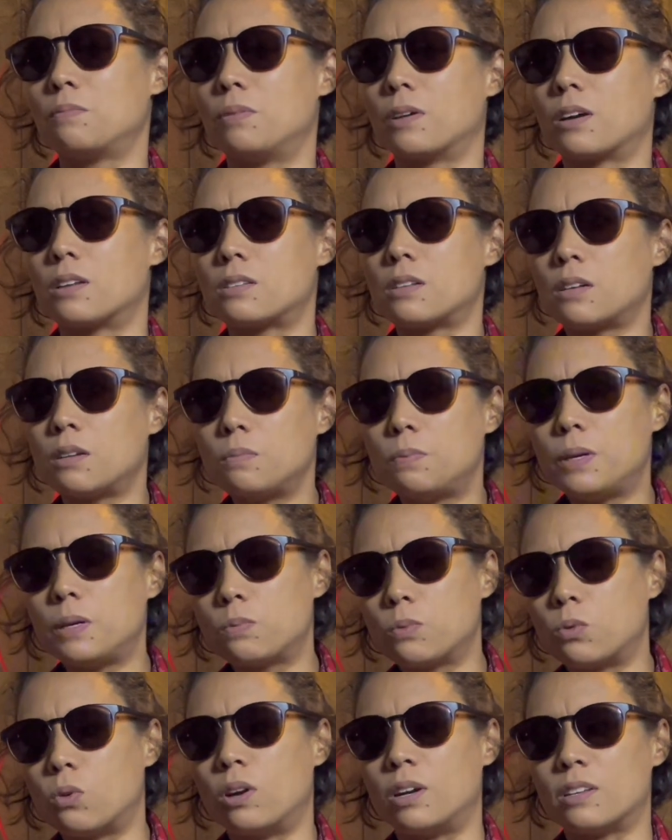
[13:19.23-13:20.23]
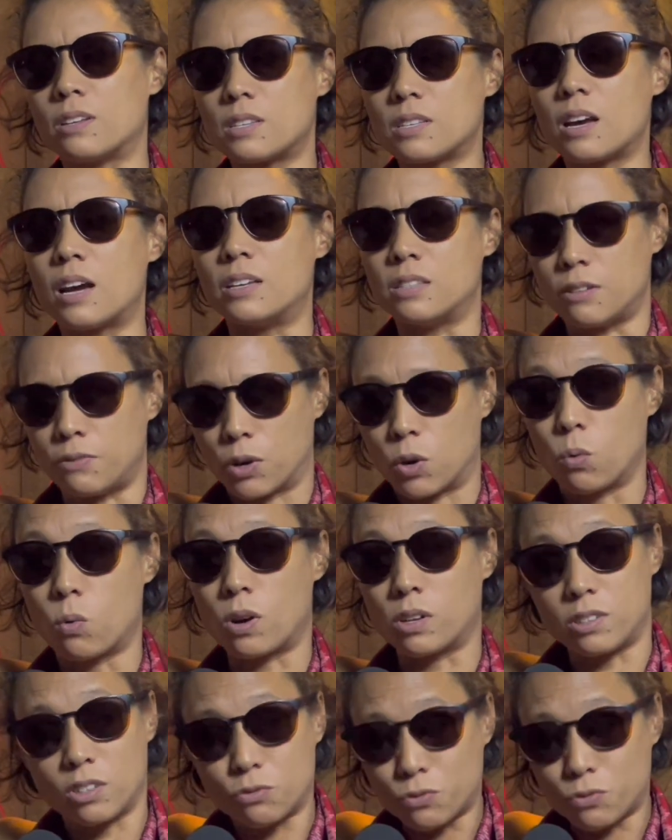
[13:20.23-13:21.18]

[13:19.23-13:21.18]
Because a lot of people who are in the scientific world,